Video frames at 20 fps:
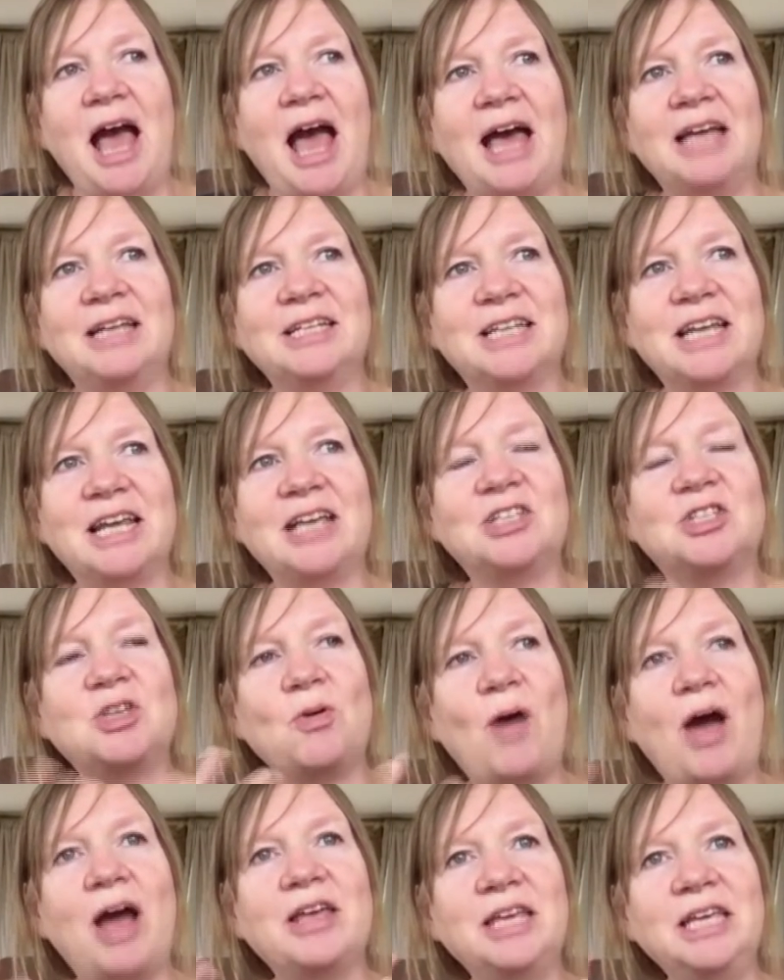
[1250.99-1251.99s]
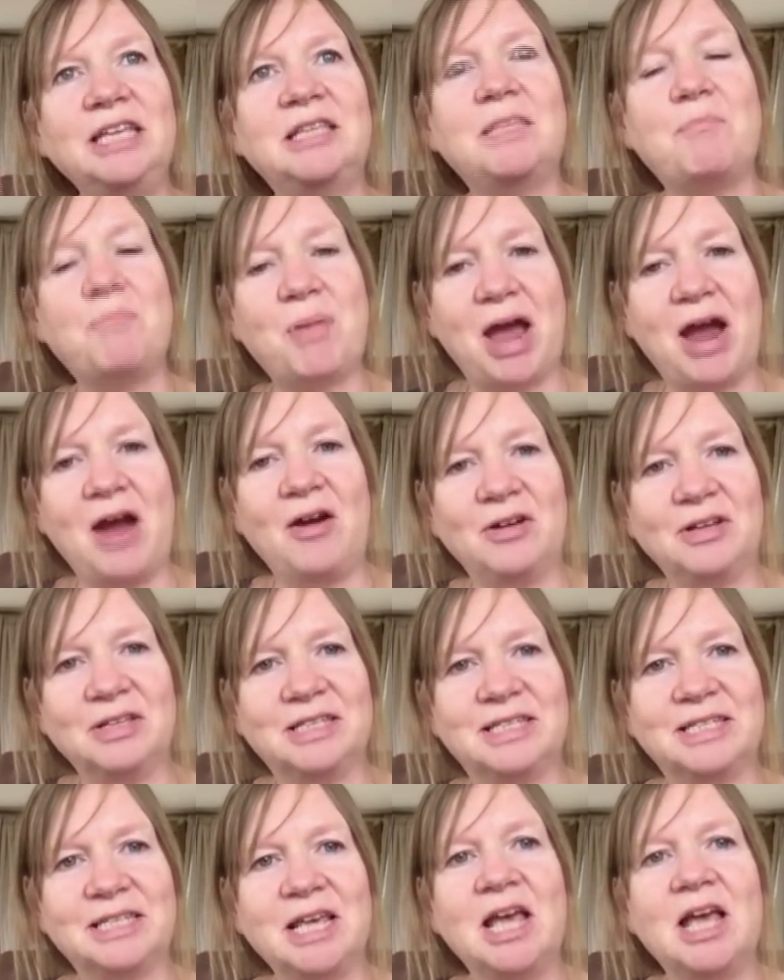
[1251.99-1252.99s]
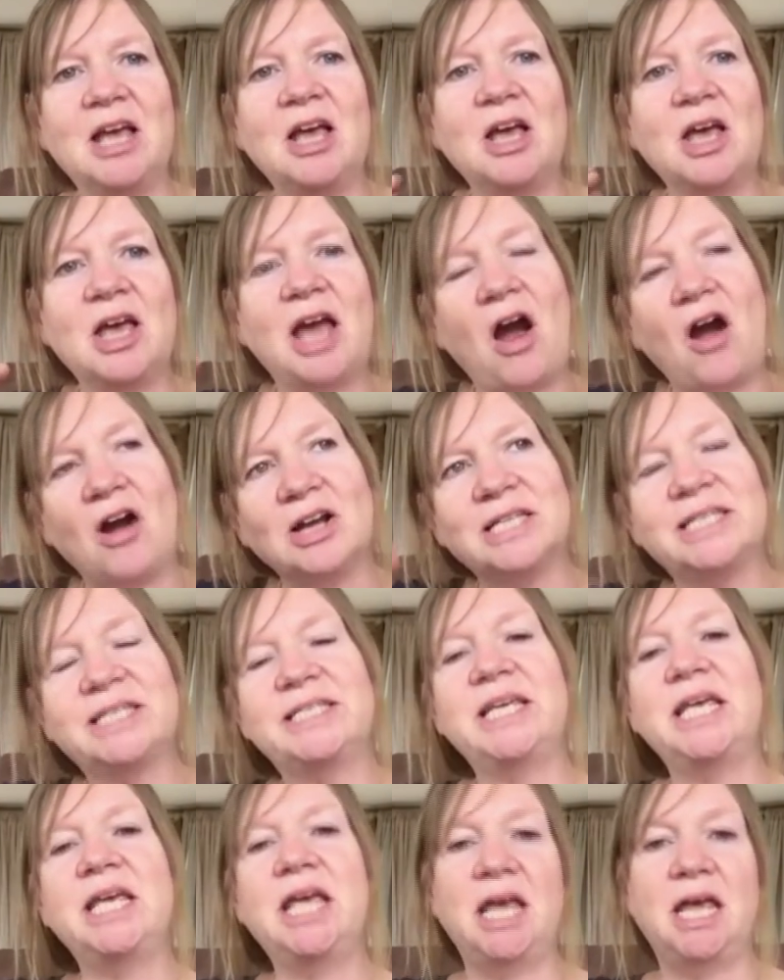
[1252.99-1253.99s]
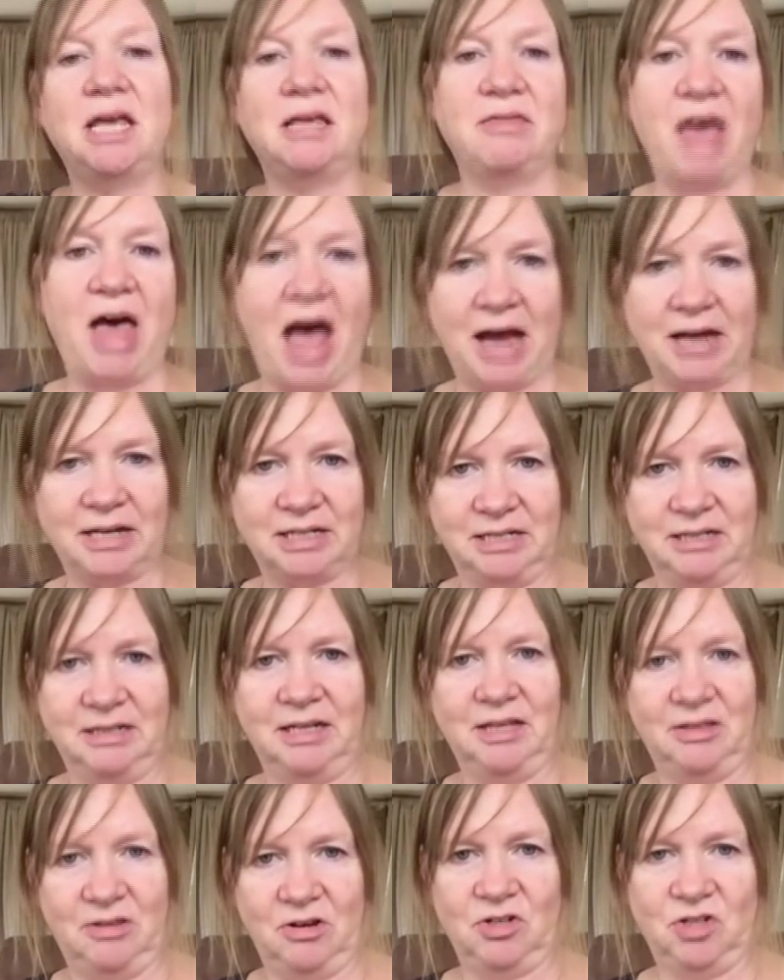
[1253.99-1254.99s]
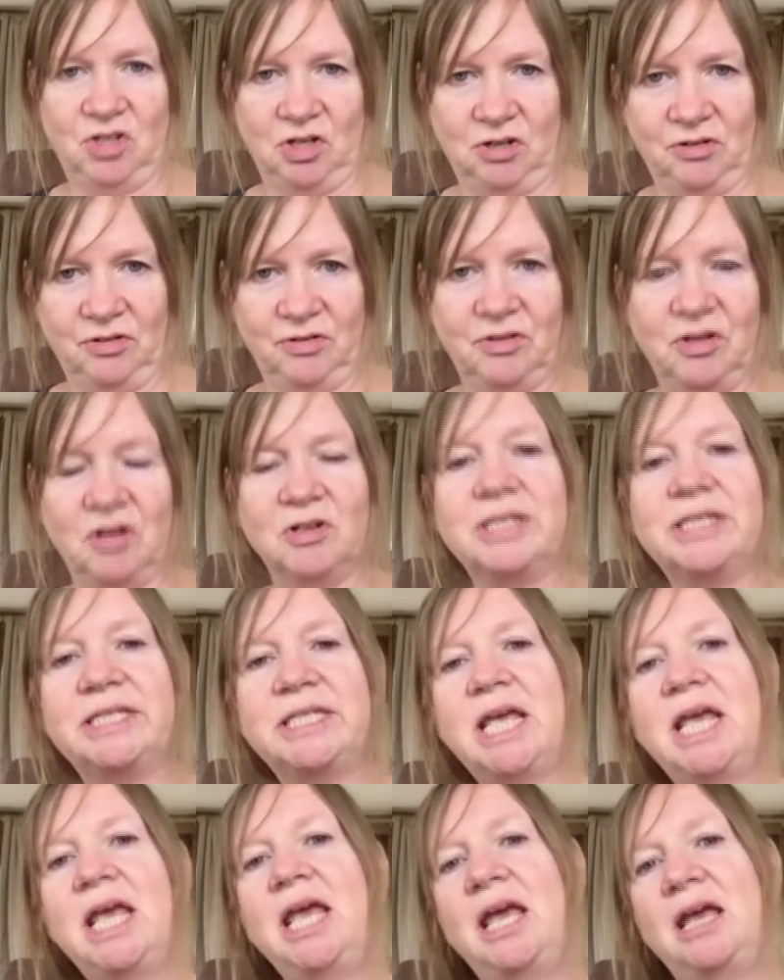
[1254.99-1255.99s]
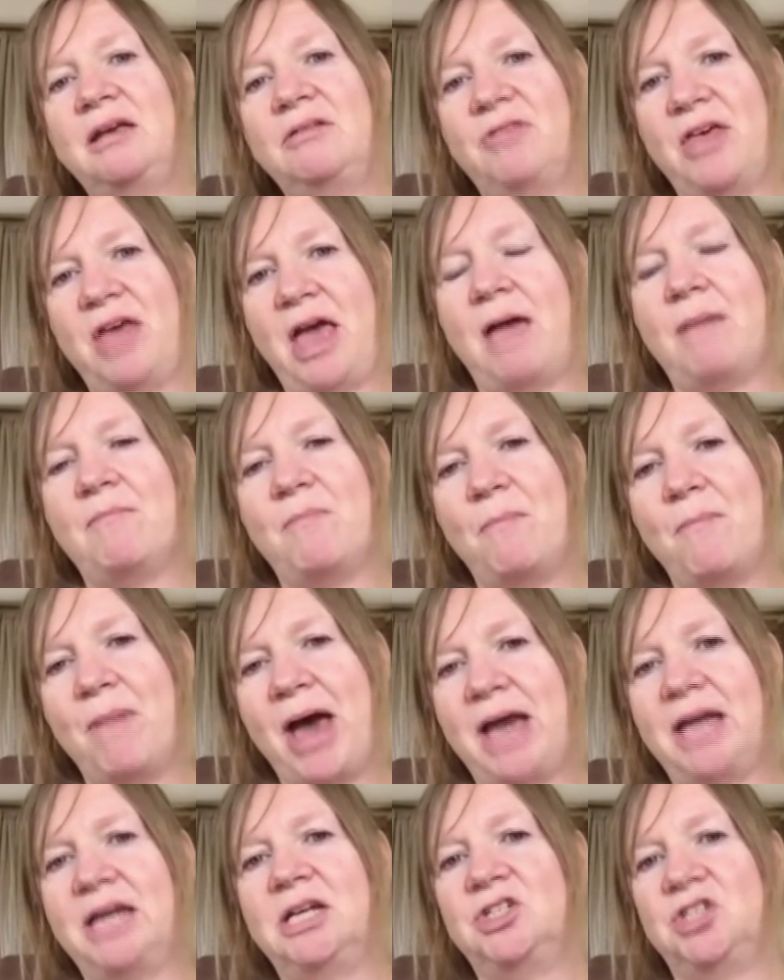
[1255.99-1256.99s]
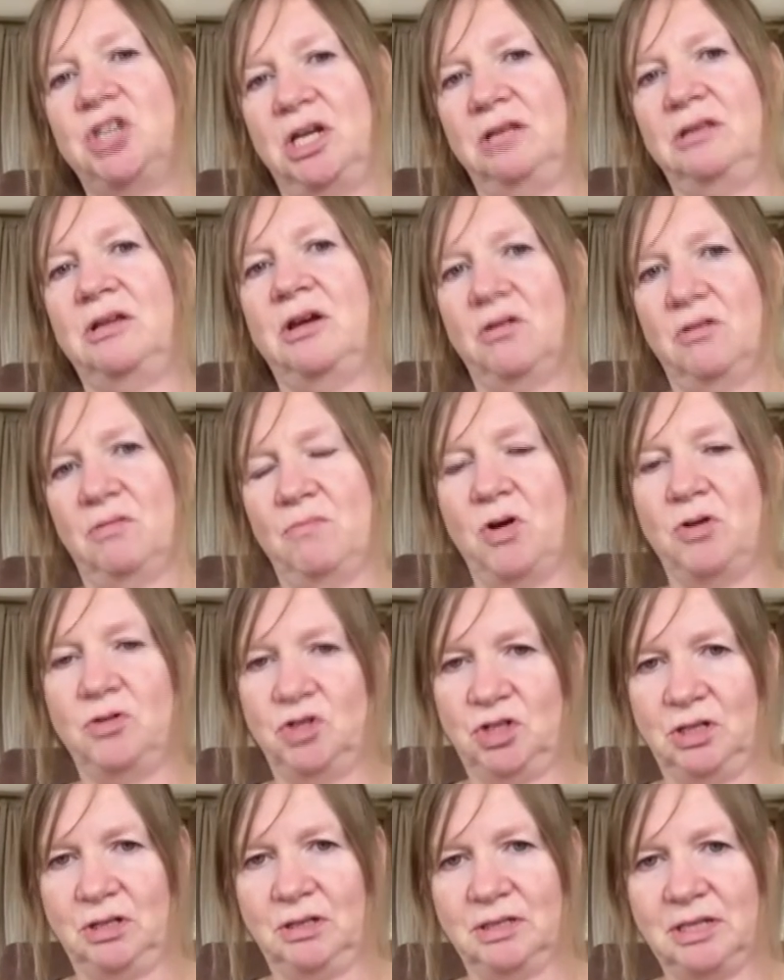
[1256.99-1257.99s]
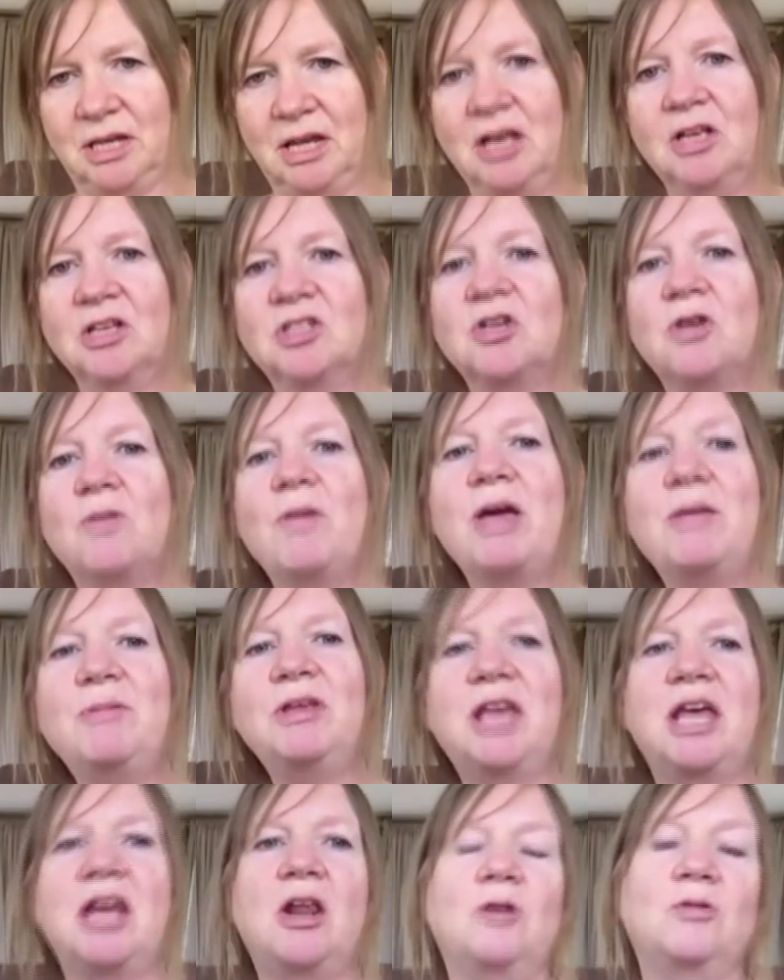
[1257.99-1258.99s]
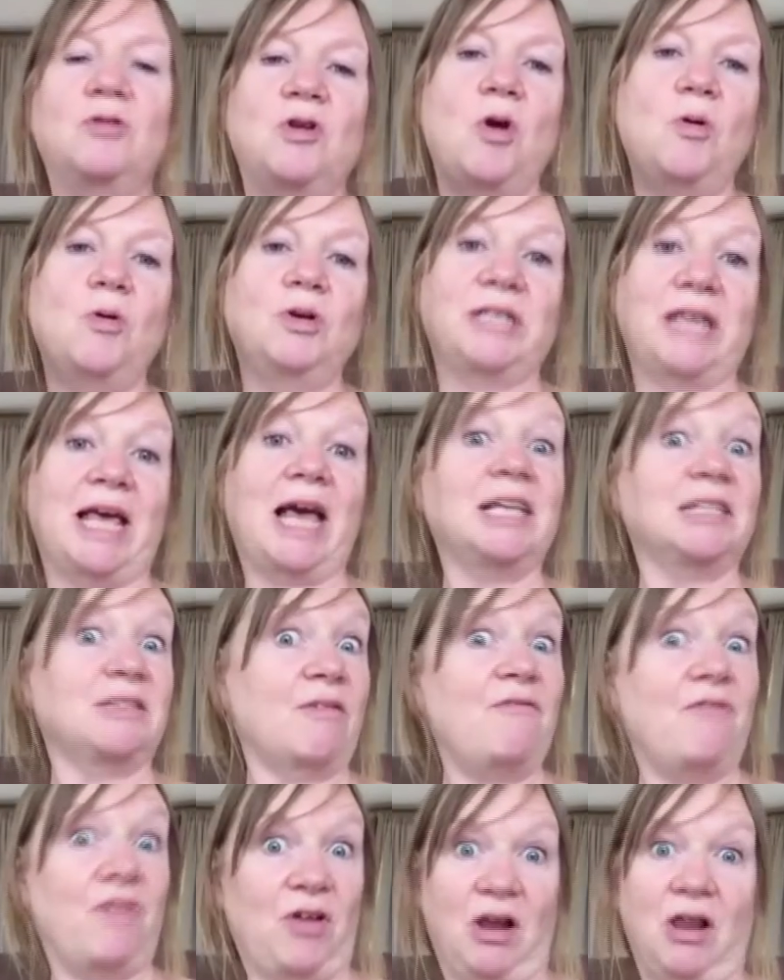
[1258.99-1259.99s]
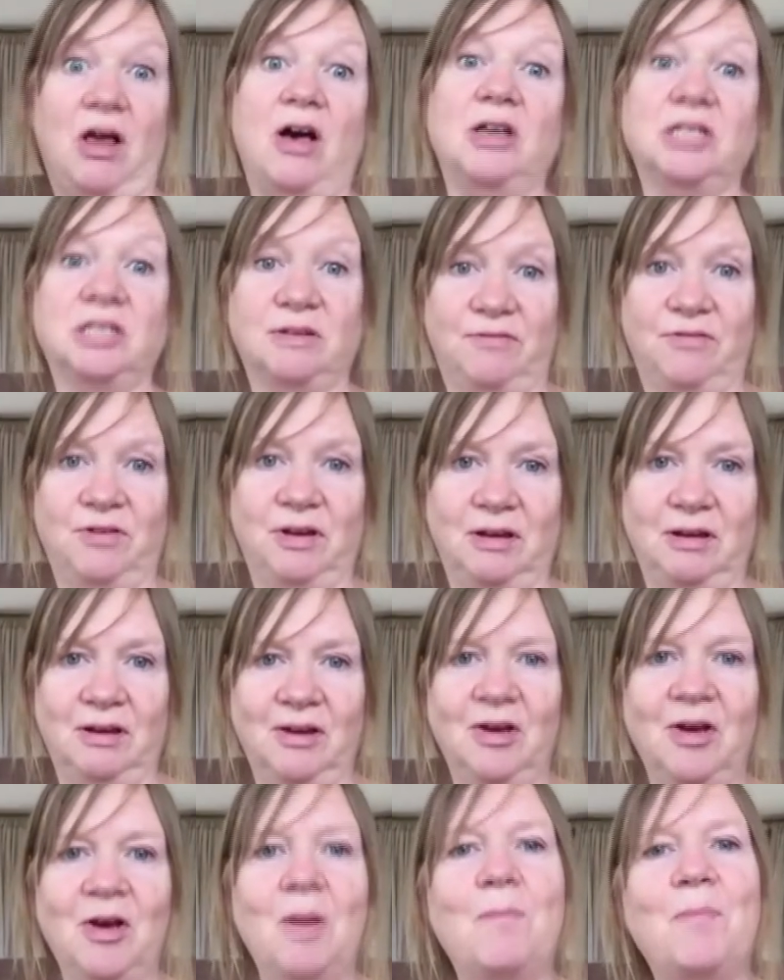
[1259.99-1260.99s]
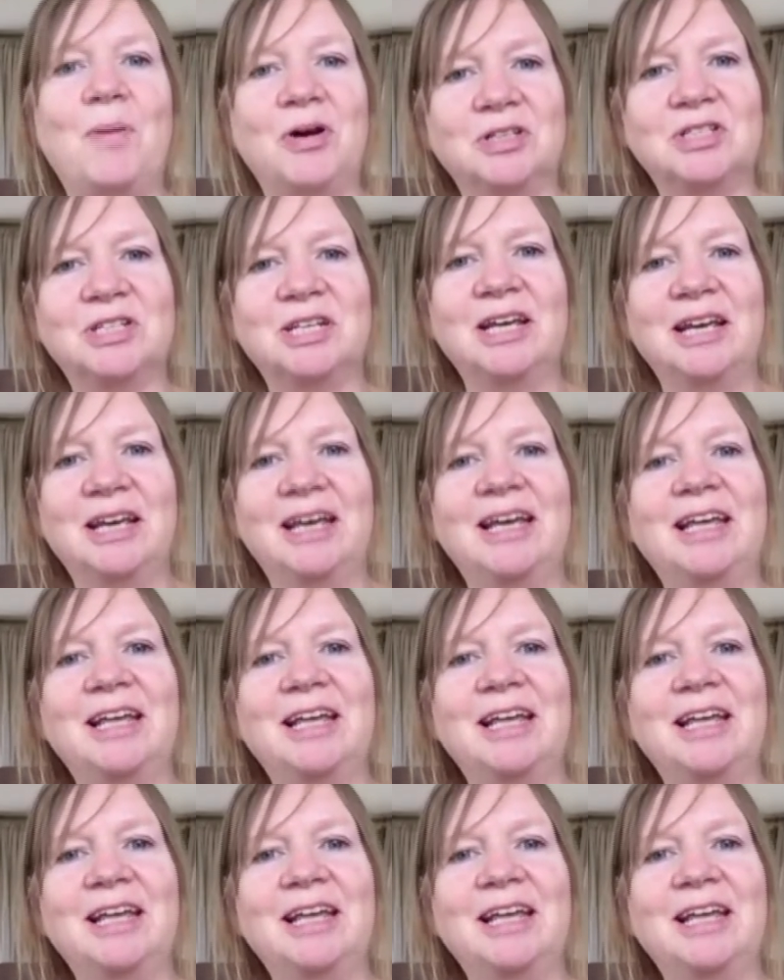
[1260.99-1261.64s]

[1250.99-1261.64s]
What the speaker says: and so I think the parents are seeing that in their children. They're seeing them managing their emotions. So maybe they don't know it as philosophy, but